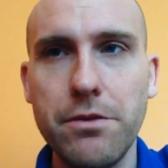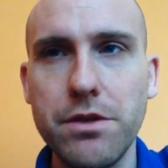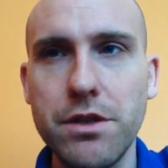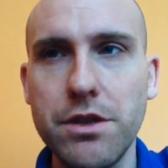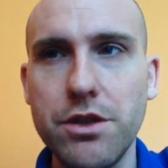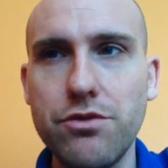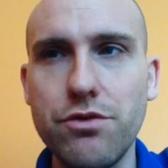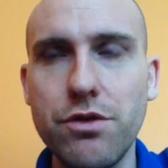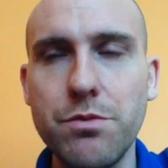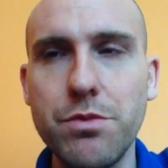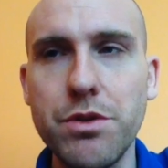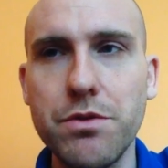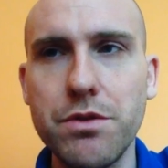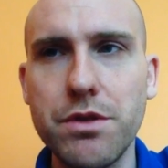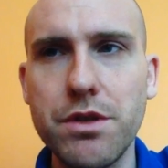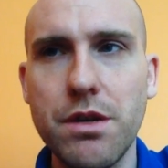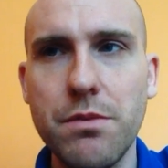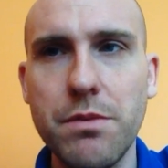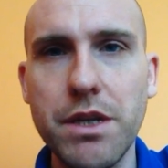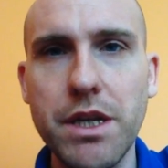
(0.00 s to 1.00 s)
these tributes
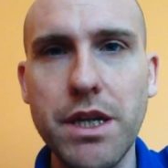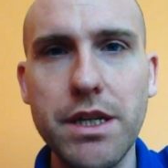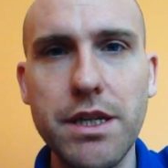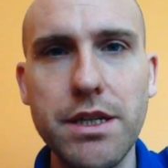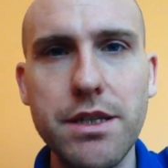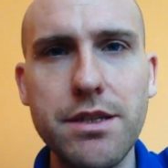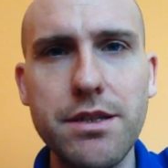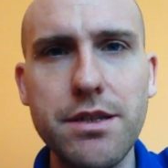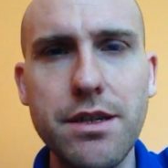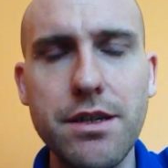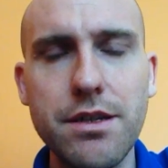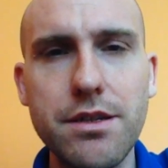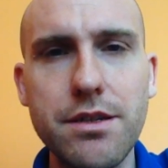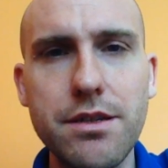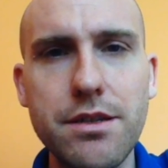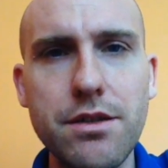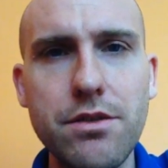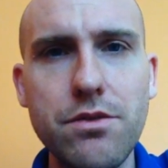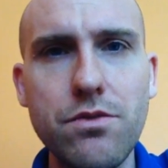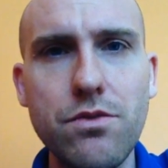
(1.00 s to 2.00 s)
coming in, it's
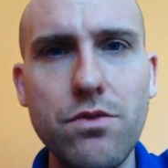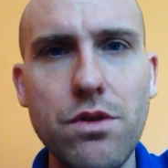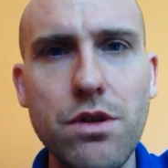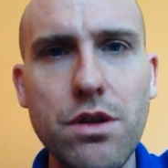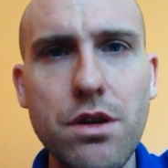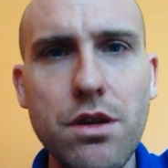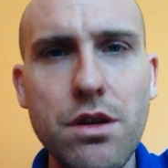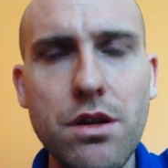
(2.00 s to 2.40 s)
still